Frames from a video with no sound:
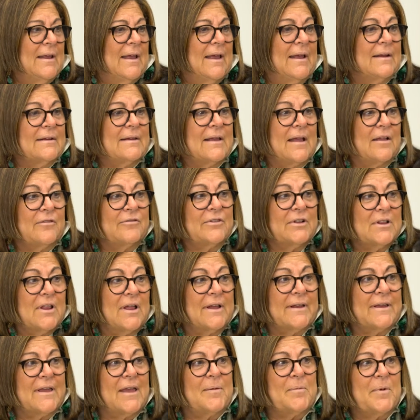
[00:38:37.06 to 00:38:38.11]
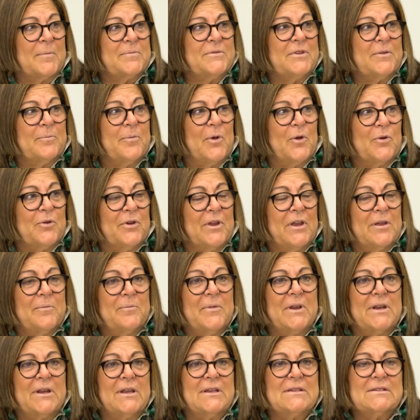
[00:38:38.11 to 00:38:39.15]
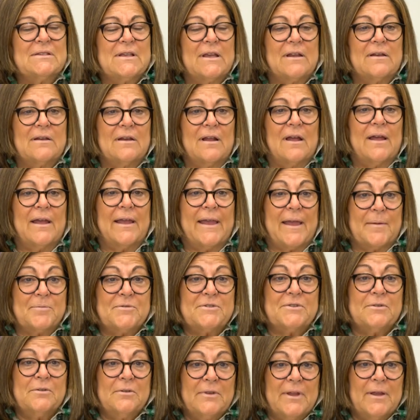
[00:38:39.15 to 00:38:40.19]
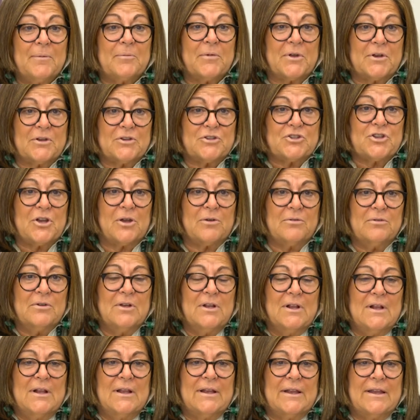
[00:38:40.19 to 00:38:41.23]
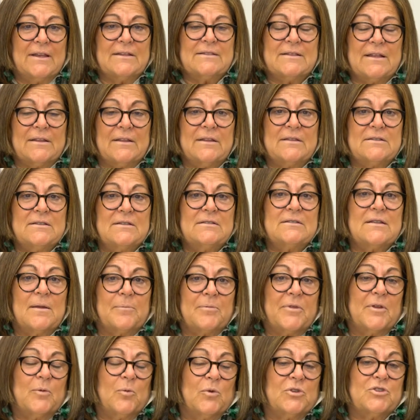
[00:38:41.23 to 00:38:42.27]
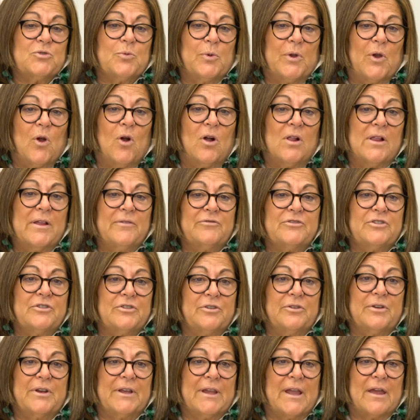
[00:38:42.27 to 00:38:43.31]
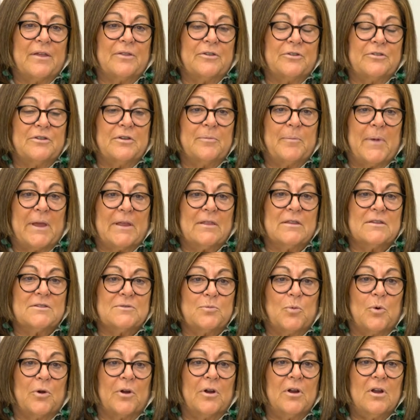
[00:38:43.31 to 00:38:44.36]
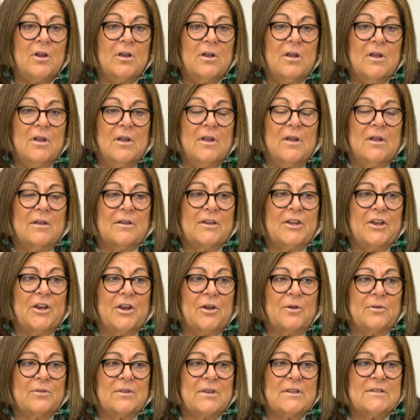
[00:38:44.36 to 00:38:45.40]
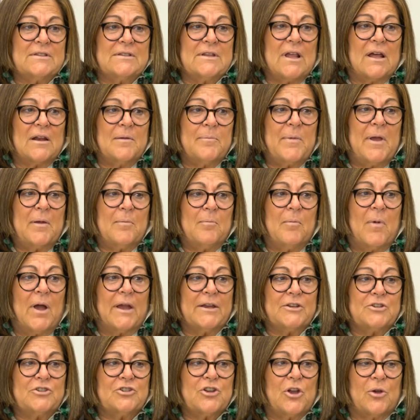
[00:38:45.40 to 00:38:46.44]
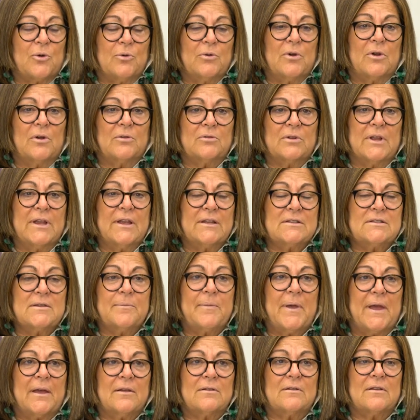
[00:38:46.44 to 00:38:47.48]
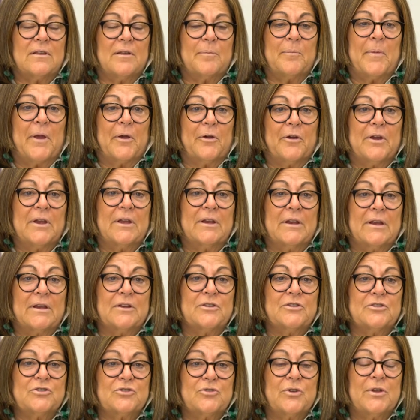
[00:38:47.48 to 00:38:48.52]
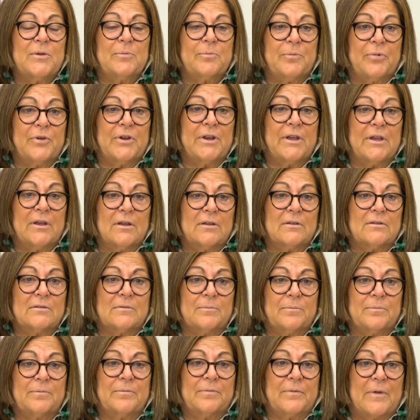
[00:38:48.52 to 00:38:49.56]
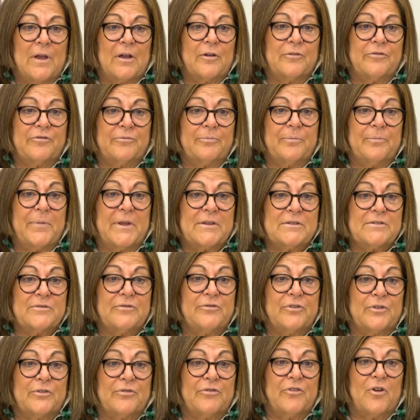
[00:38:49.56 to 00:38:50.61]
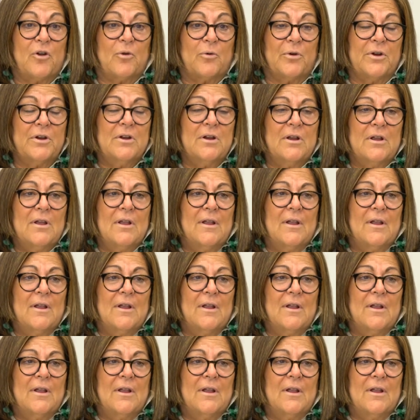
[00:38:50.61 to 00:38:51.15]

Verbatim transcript: And Calvin Klein came up to the podium, and he said, "I absolutely am going to show." He said, "This is something which we all have to do together to make this work. You know, it's not about my show only, it's about the American industry putting our best foot forward."